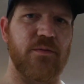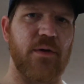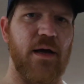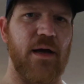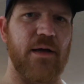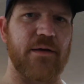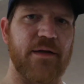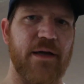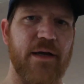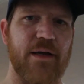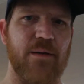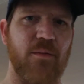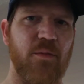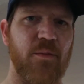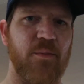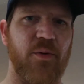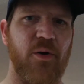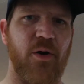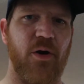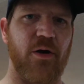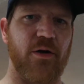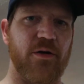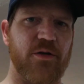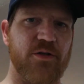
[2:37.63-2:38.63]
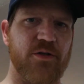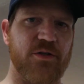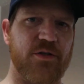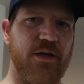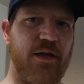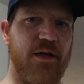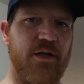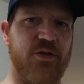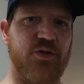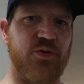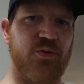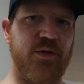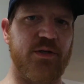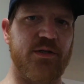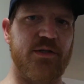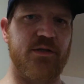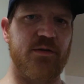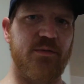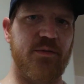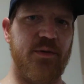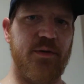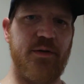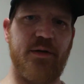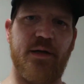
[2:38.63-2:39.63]
take them apart and just kind of twist
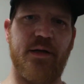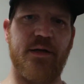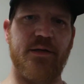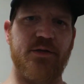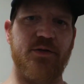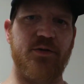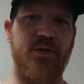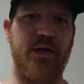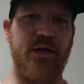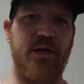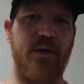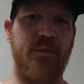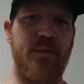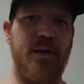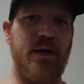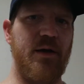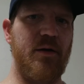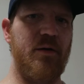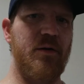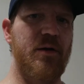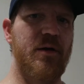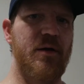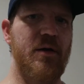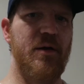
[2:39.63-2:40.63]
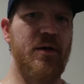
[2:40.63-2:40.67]
them and straighten them out.